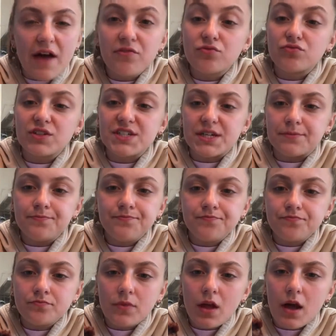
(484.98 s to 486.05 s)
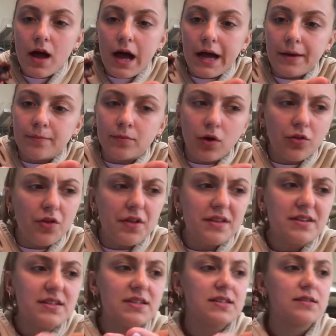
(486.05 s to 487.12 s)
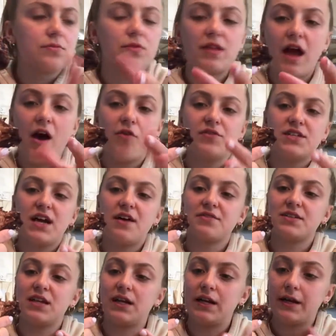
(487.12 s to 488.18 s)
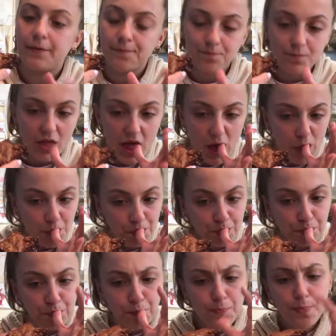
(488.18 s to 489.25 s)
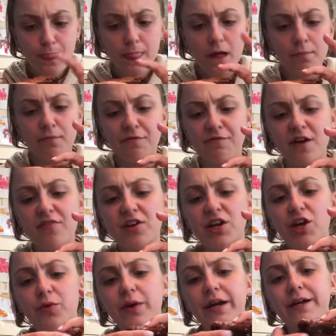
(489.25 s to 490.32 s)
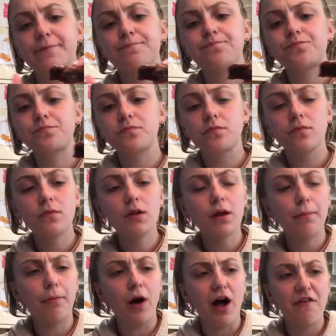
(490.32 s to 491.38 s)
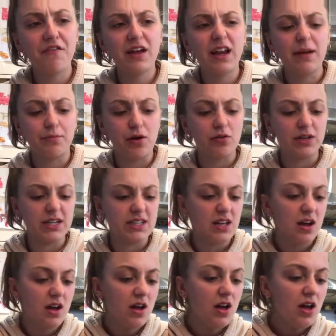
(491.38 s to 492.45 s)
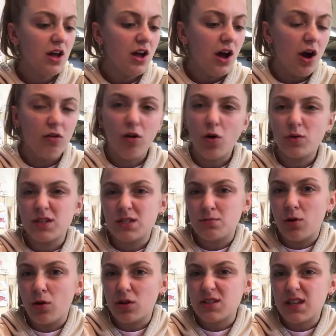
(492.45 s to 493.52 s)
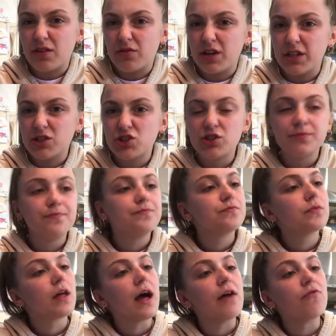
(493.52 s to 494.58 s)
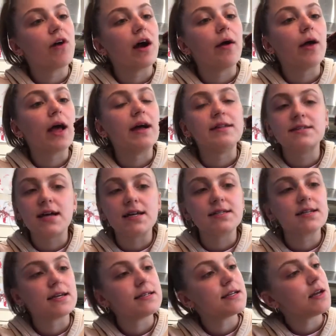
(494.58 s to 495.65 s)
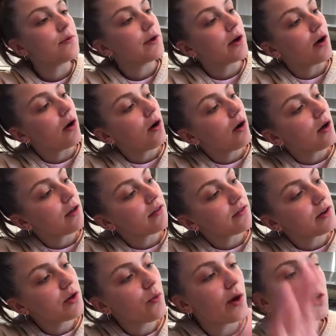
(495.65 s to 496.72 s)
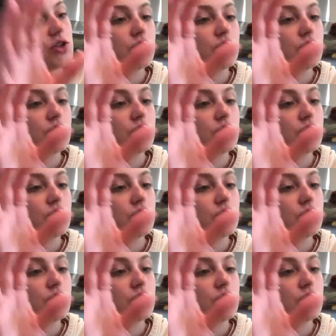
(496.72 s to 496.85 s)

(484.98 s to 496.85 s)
haven't risen, although they obviously have slightly. Very gooey, but I feel like brownies are always small because they're rich. Right, okay, taste test, here we go. Is there any white